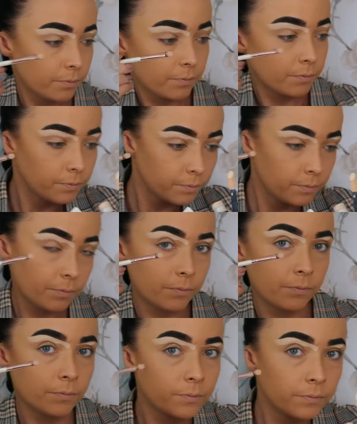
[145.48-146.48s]

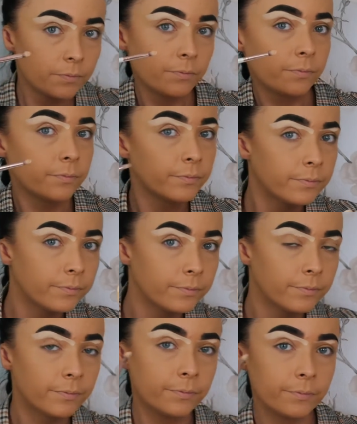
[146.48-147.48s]

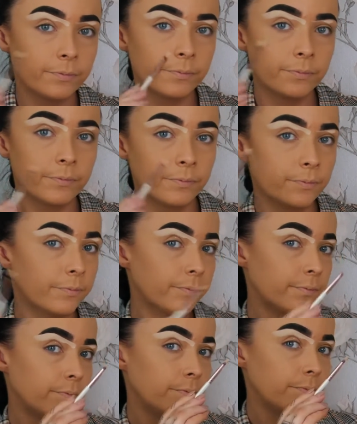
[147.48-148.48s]

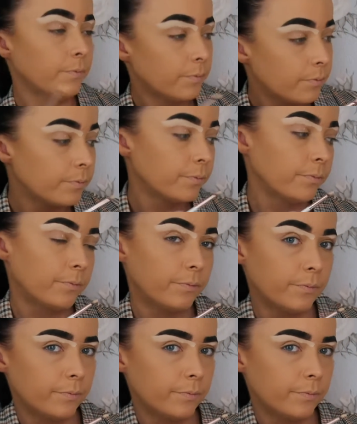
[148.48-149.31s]
Nobody speaks.